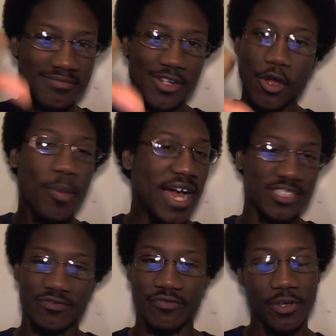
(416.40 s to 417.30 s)

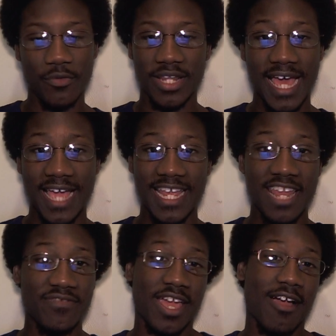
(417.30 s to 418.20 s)
Nobody's reviewing that. And
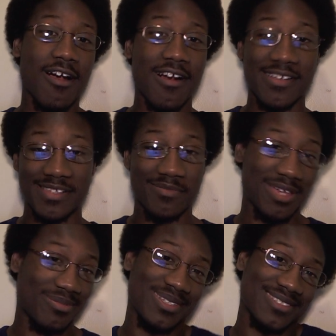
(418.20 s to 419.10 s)
if they are, then
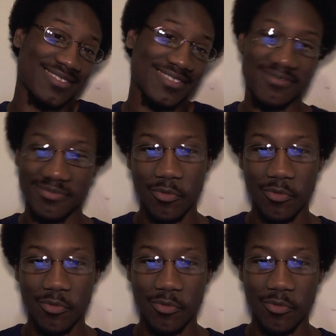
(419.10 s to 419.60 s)
maybe you uh, know,